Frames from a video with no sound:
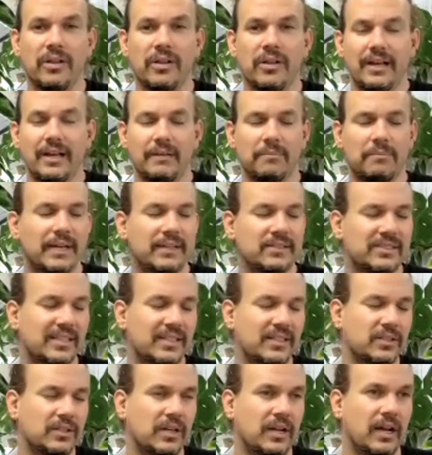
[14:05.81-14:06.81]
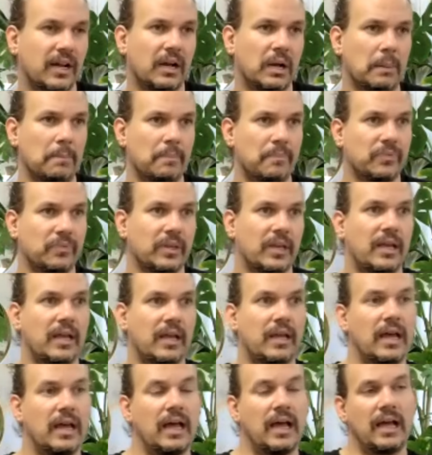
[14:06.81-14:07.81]
I'm not saying
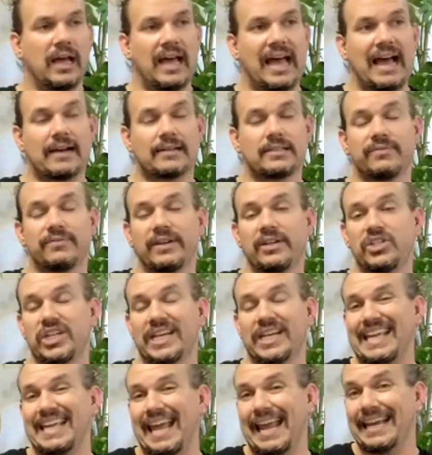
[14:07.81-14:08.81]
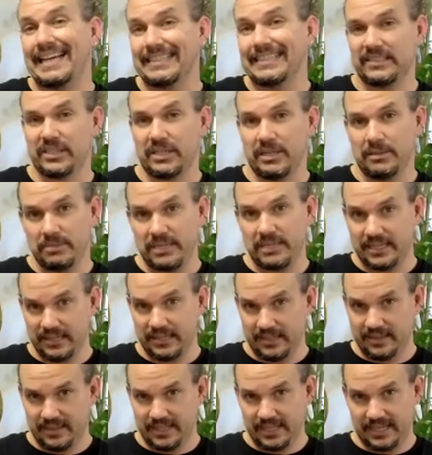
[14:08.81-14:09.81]
activation can't be
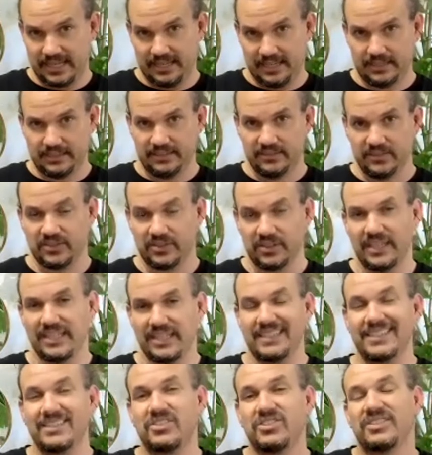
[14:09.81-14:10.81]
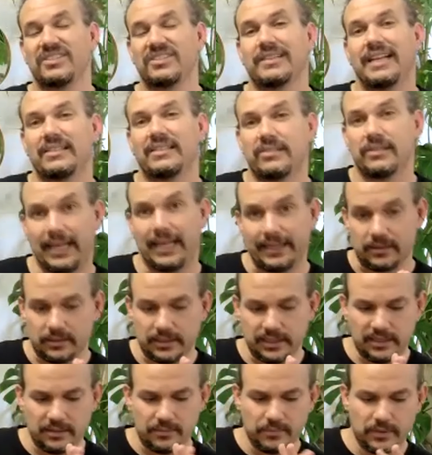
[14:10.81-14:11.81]
in the hands, it's just less
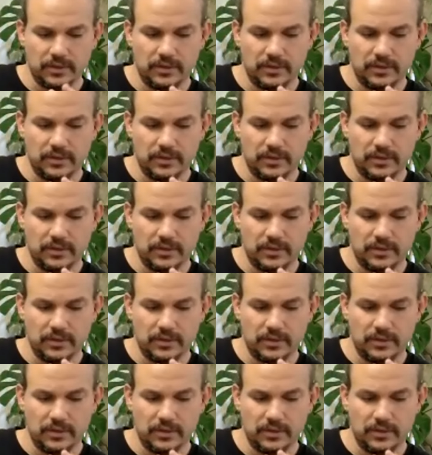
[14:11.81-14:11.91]
likely.